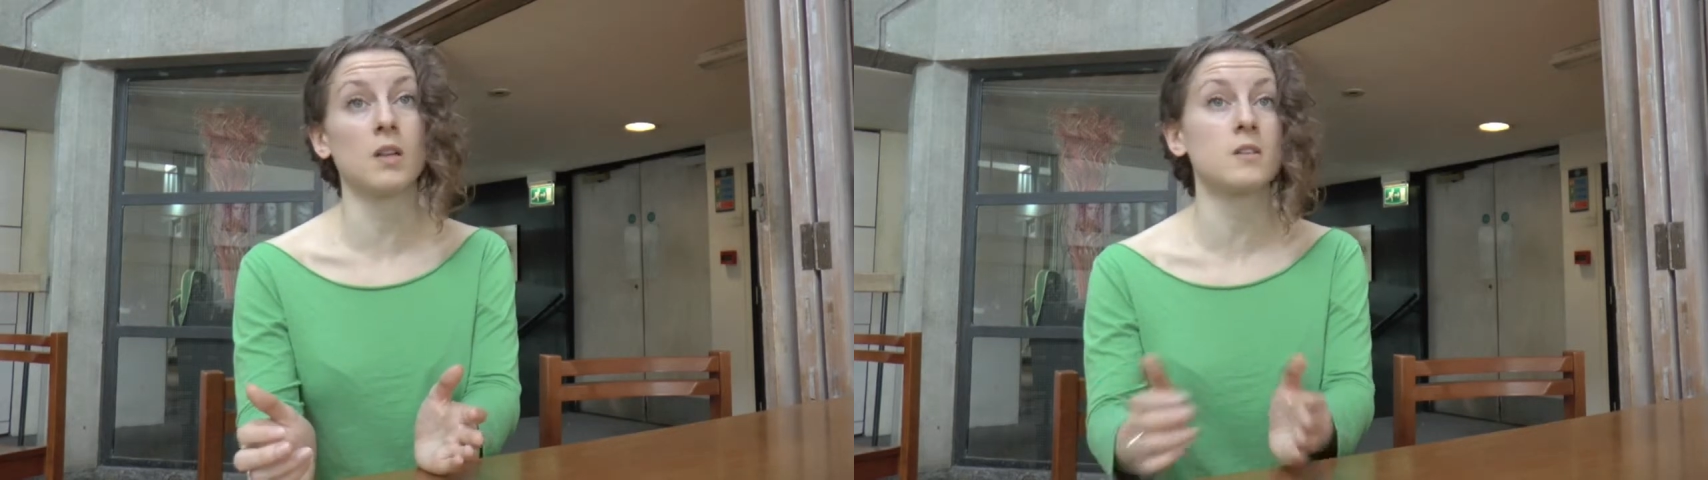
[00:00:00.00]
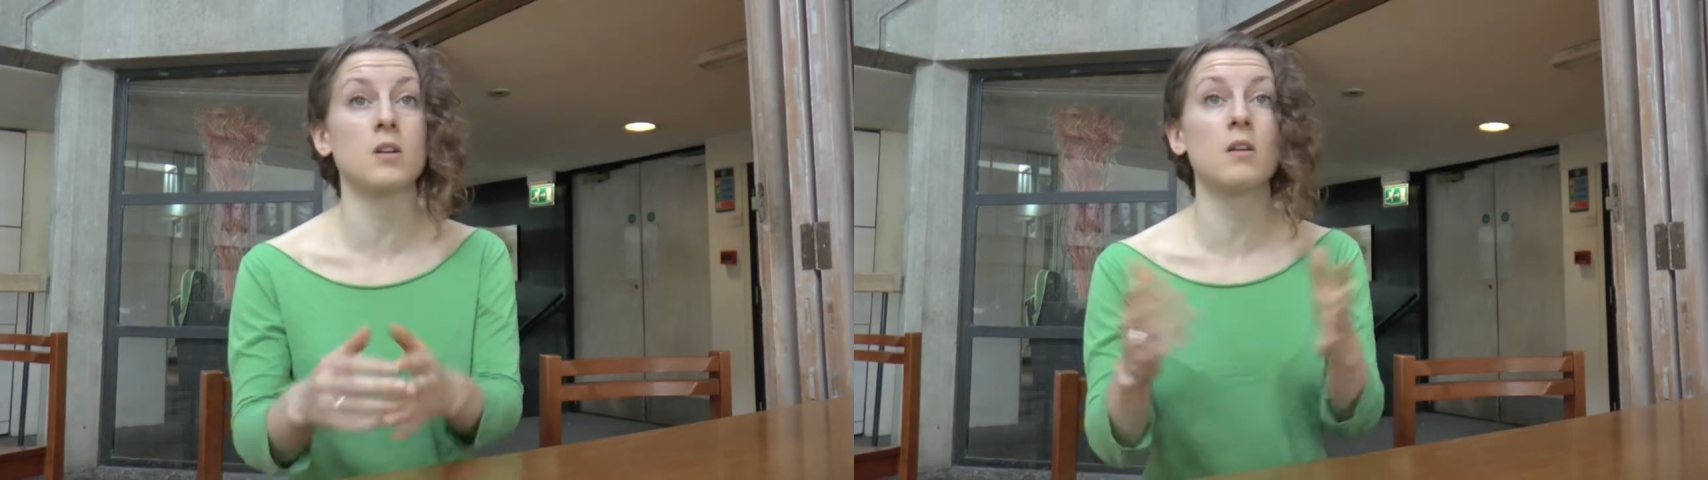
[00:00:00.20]

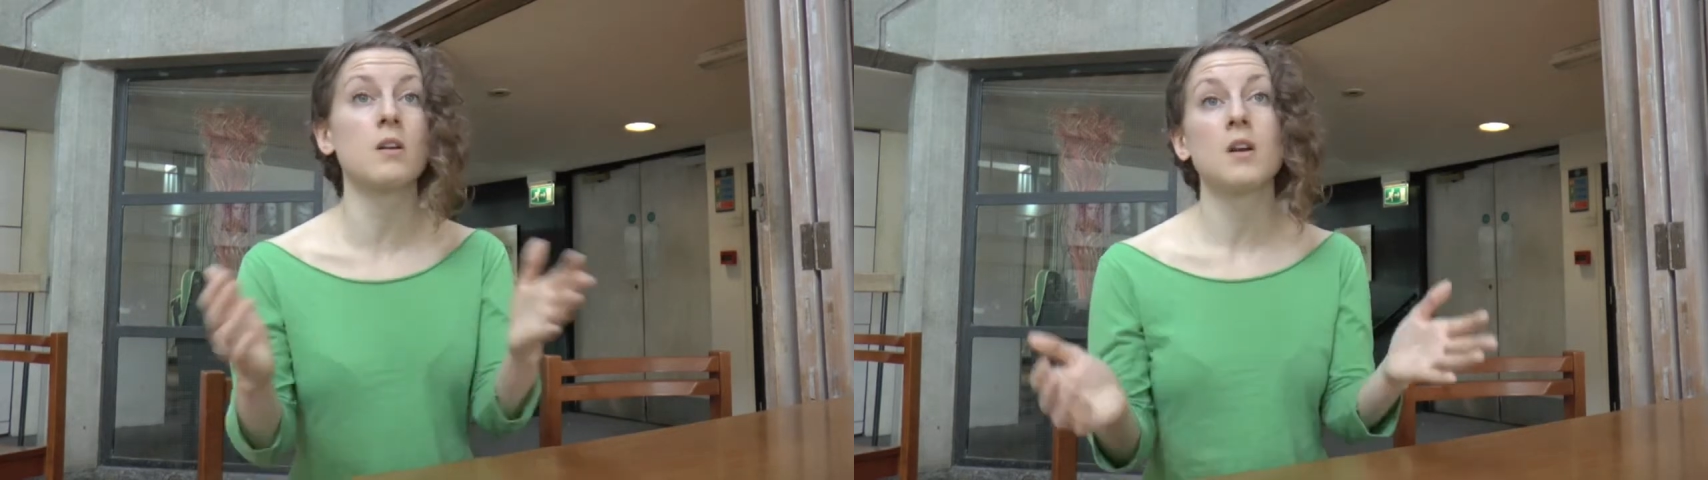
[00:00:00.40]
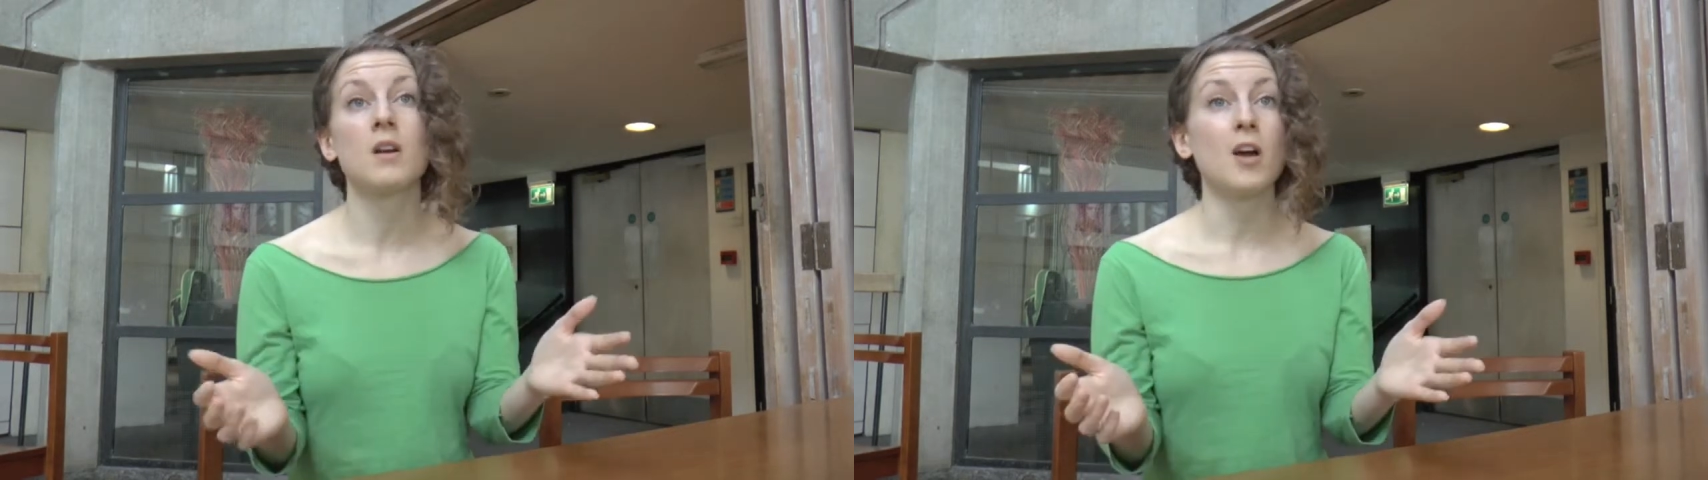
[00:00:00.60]
That's not
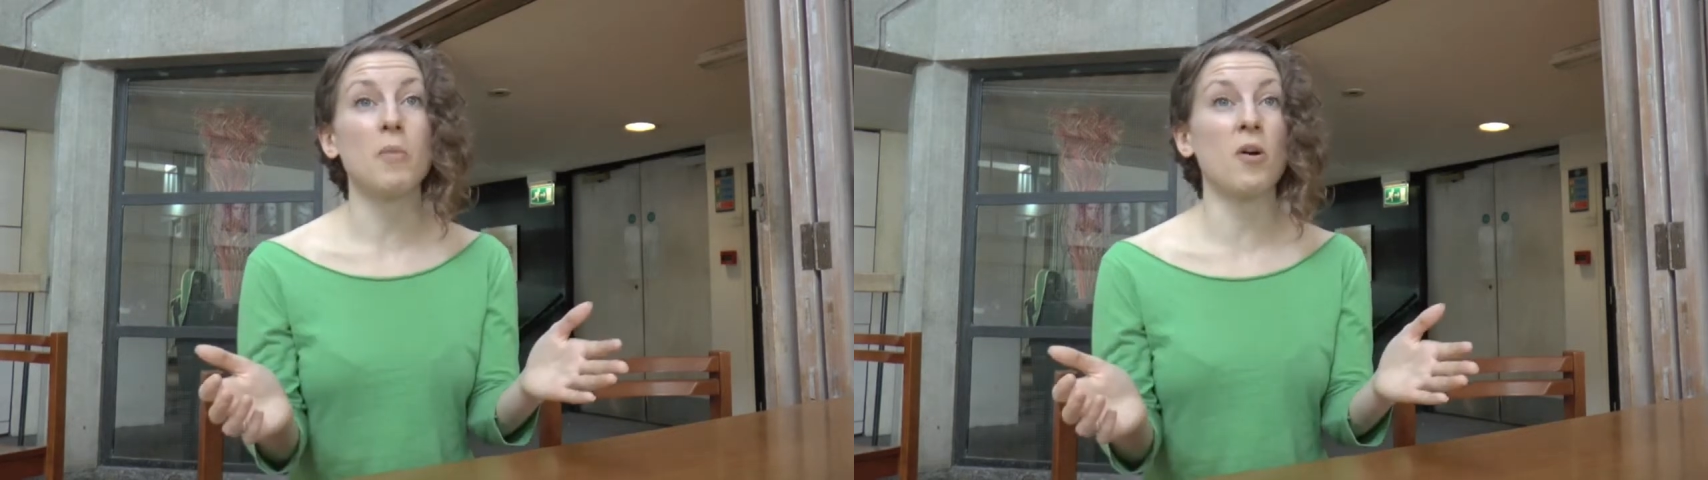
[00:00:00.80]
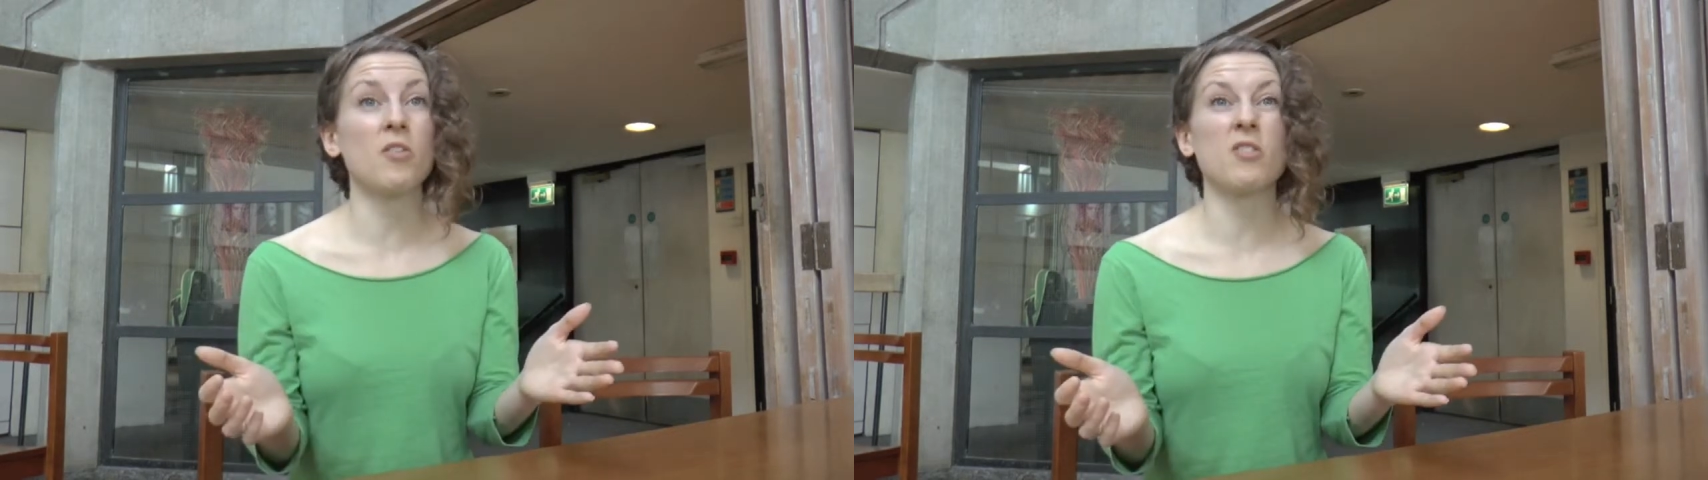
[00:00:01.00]
a
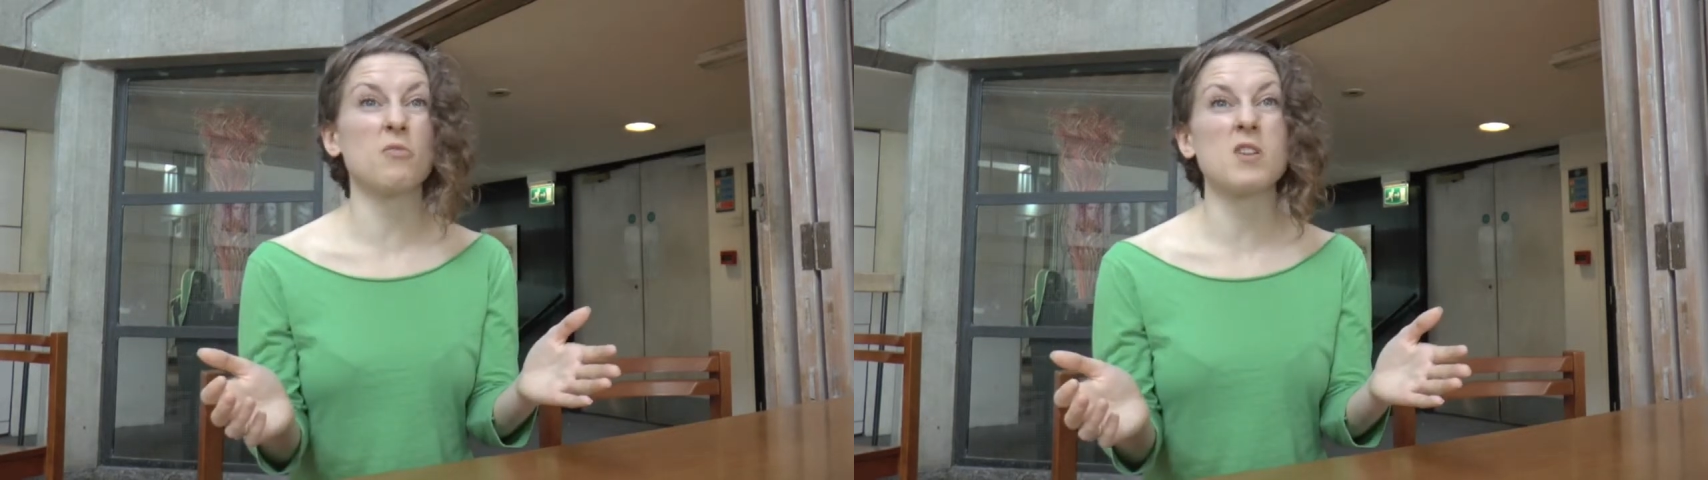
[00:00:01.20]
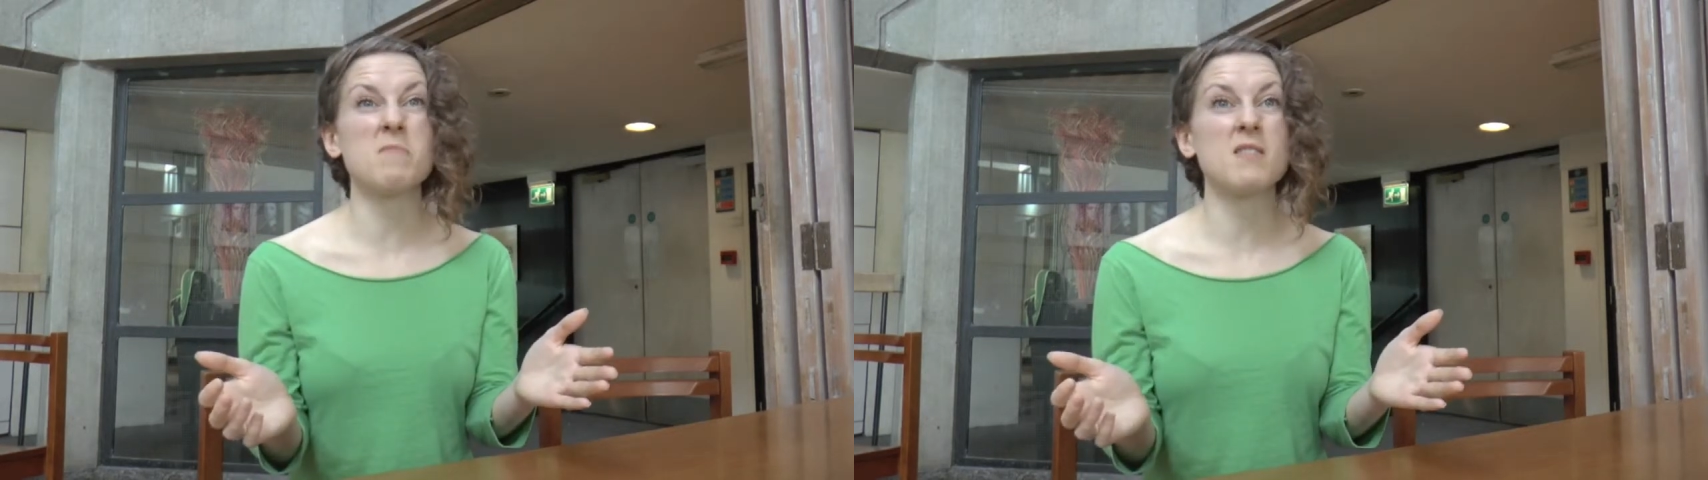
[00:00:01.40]
part of their
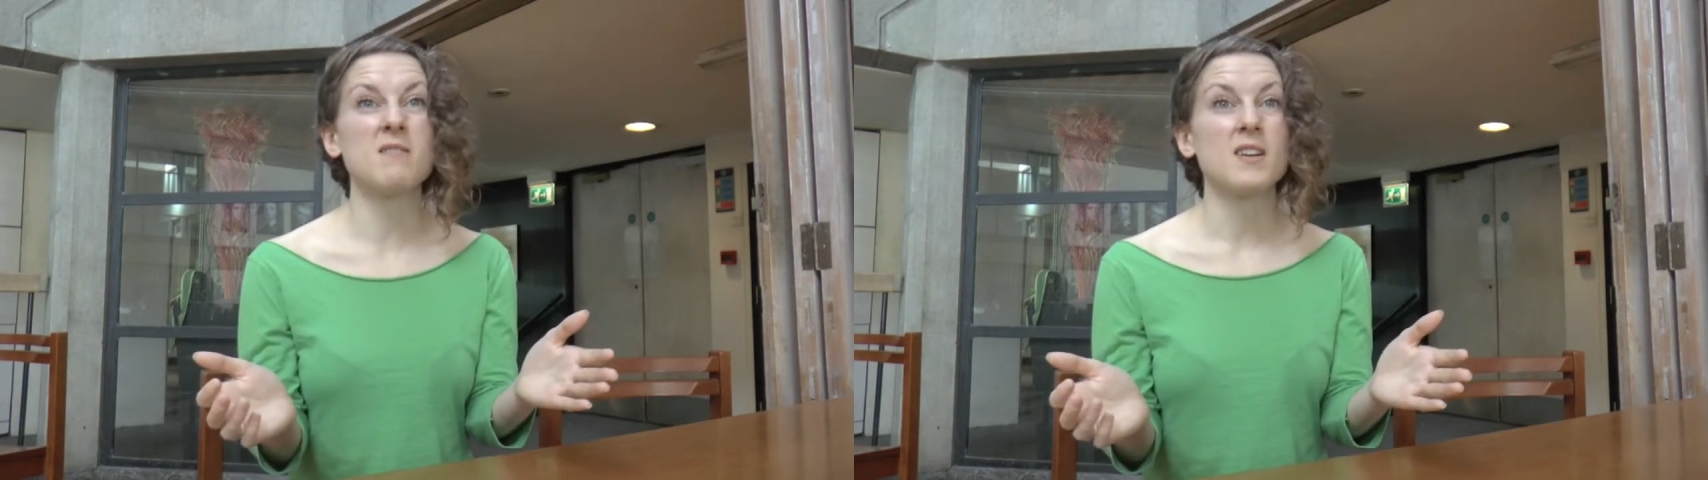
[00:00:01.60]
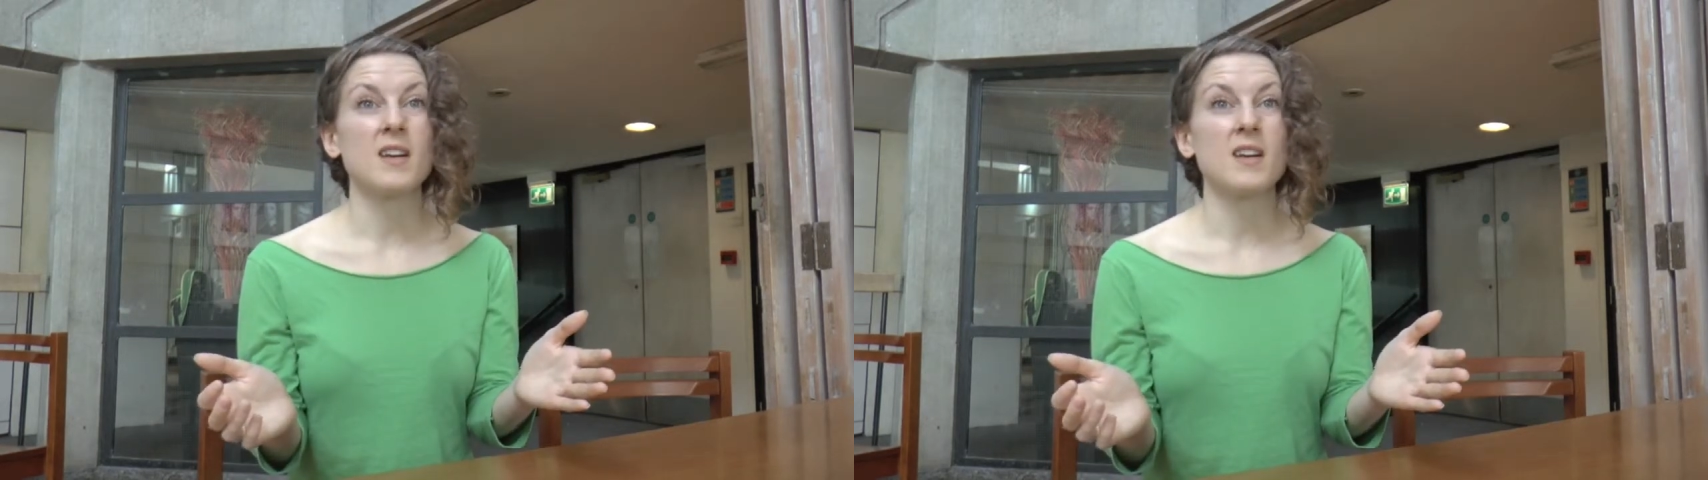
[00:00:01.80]
remit,